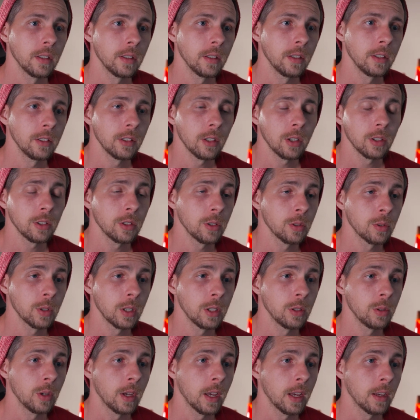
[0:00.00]
it's also
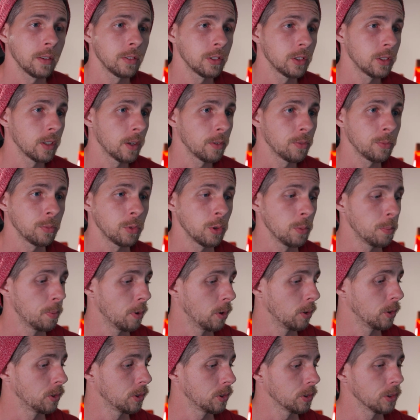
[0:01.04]
great to have stuff to
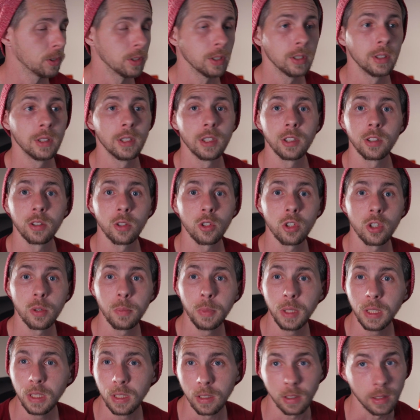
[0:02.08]
post on the social
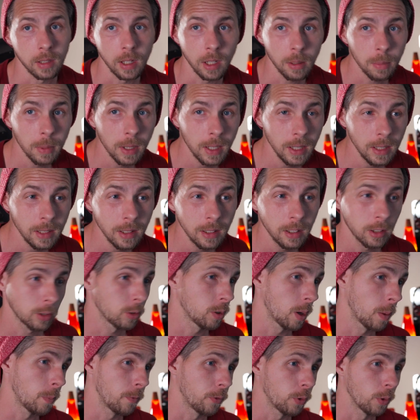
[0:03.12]
medias, like my
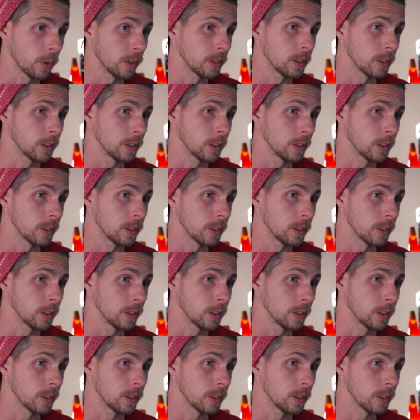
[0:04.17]
Instagram, for